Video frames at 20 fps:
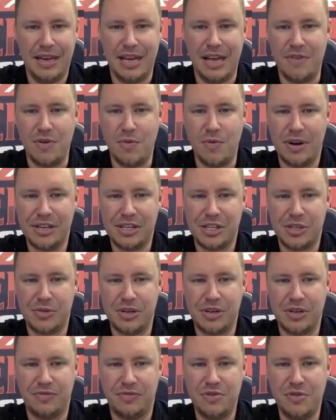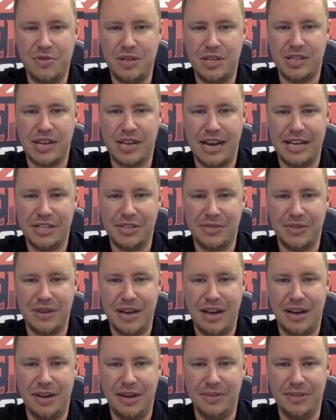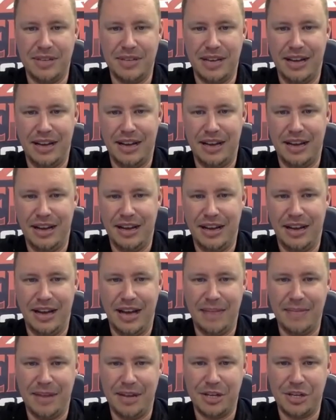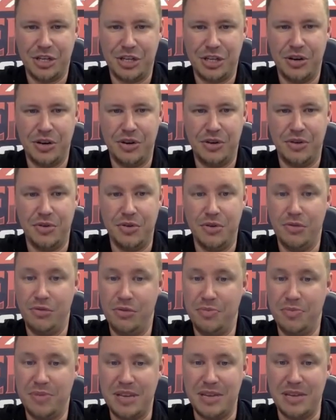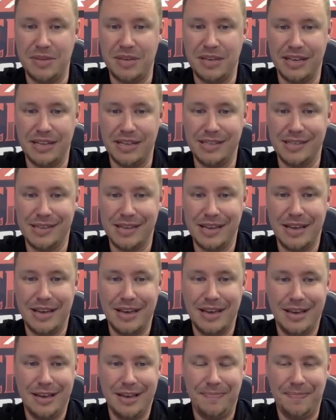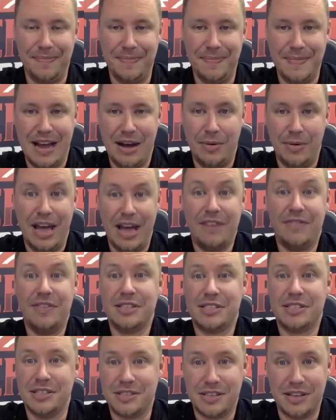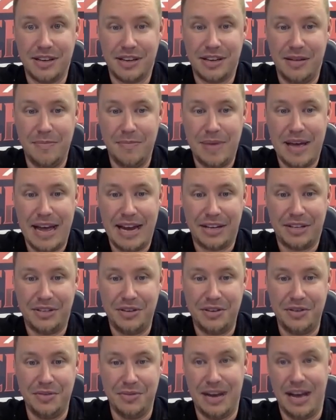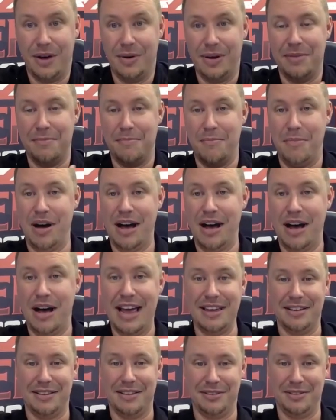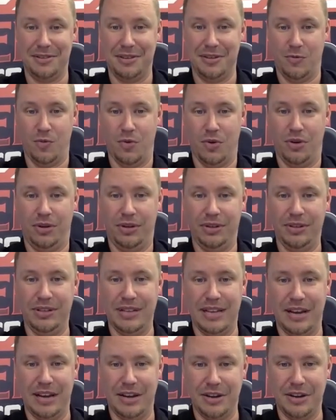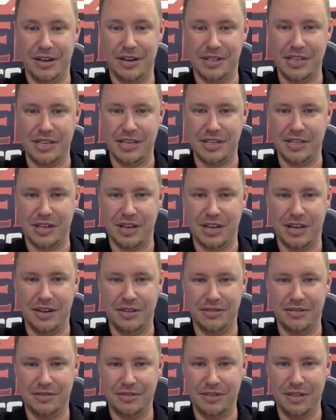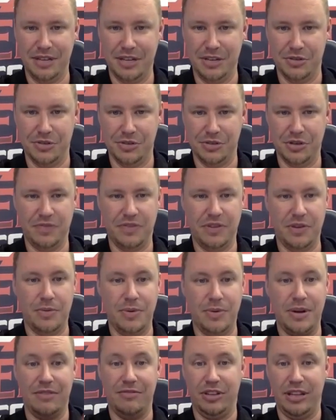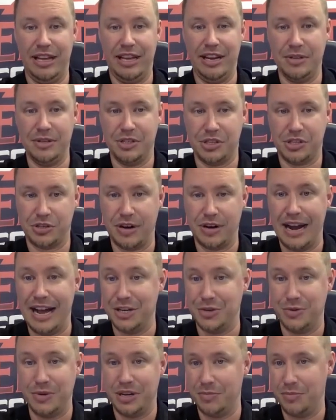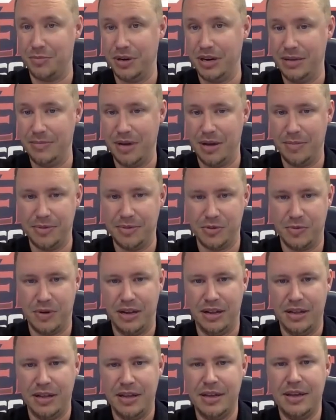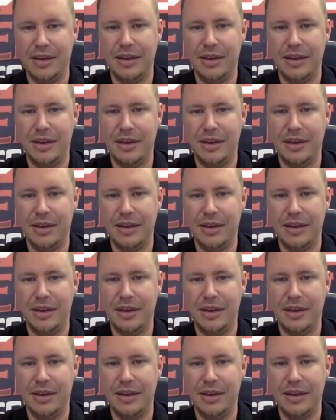If you want to switch a few of these guys around, I'm not sure who it would be because now Edvinsson's going to come back too. Now, in my world, now you're going to see he's on injured reserve here. We got Veleno as a scratch. We can put him up as well.